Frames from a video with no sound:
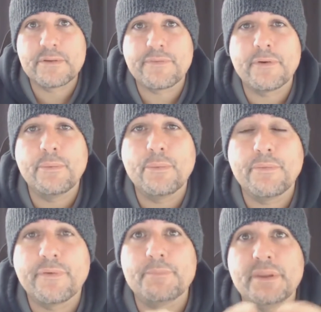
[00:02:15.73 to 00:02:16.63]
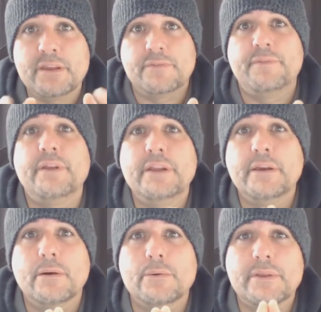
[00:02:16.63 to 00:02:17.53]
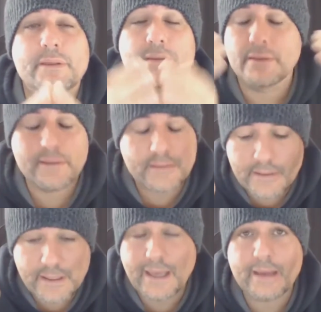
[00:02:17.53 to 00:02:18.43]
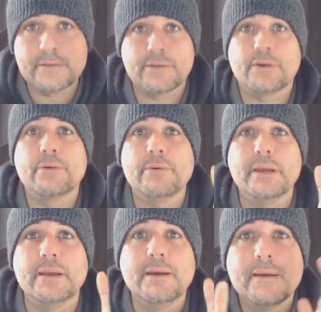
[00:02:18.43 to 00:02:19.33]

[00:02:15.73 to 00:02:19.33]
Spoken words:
from these videos is to the nth degree.